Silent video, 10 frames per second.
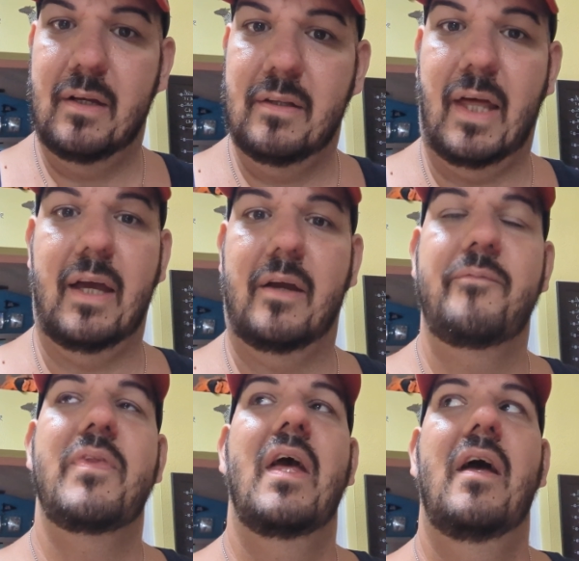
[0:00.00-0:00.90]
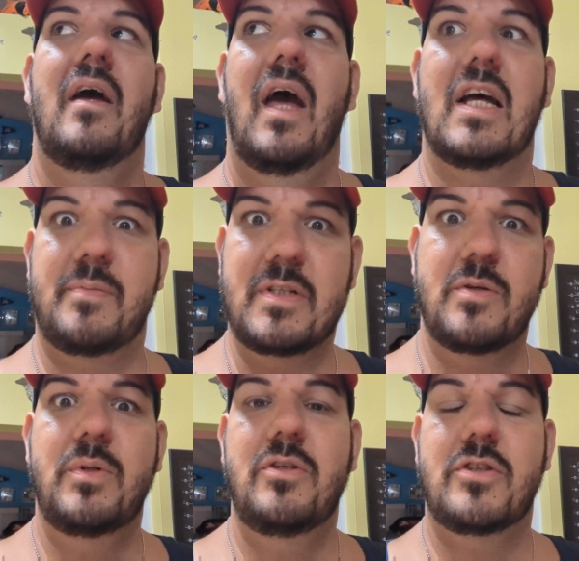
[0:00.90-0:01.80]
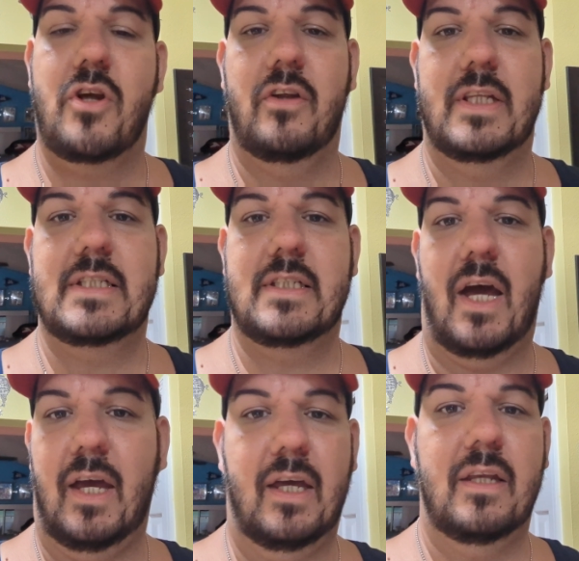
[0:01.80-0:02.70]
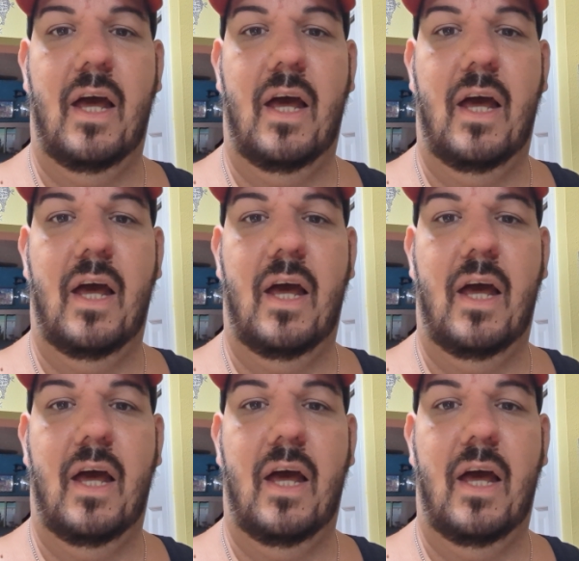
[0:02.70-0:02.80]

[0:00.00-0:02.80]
Like, especially when you start this diet.